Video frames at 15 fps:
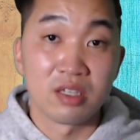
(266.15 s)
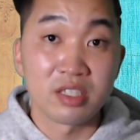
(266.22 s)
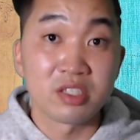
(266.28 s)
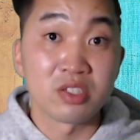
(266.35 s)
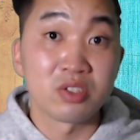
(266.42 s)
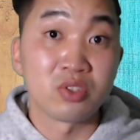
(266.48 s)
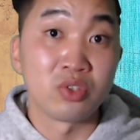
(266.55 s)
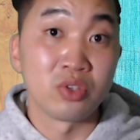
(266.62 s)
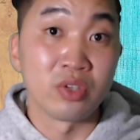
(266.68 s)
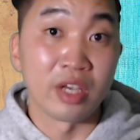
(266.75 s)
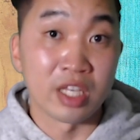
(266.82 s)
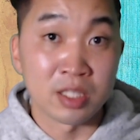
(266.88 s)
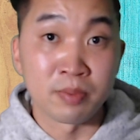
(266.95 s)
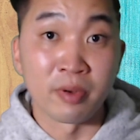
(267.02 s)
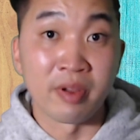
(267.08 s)
Listen to
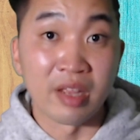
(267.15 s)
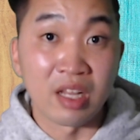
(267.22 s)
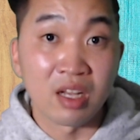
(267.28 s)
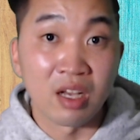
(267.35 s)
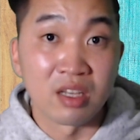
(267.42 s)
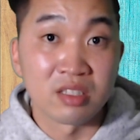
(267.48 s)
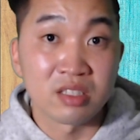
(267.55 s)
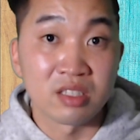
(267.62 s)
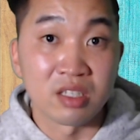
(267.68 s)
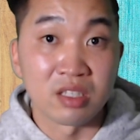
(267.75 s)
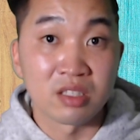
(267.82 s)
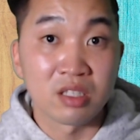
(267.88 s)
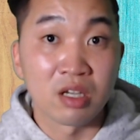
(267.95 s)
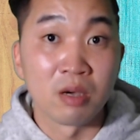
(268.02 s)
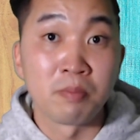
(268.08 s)
aspirated
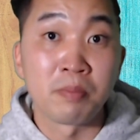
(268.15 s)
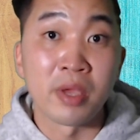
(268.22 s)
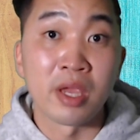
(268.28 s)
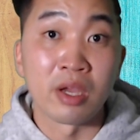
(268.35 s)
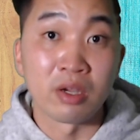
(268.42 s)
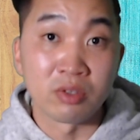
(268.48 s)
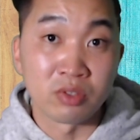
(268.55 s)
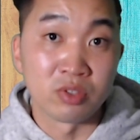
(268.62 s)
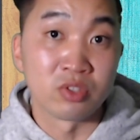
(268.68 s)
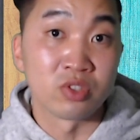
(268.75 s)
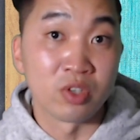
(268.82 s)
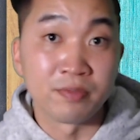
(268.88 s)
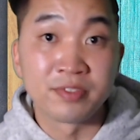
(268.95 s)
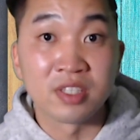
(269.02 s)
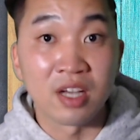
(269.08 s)
consonant compared to
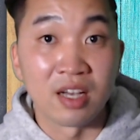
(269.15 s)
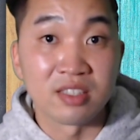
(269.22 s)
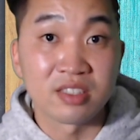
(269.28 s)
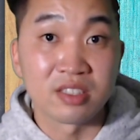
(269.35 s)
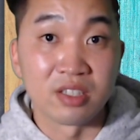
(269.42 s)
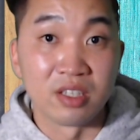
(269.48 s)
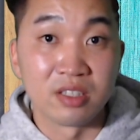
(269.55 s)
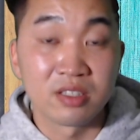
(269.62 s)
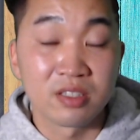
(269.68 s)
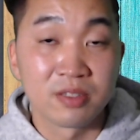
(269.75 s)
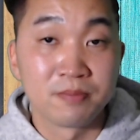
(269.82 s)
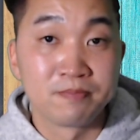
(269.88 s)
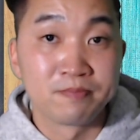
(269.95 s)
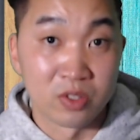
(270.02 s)
soft consonant.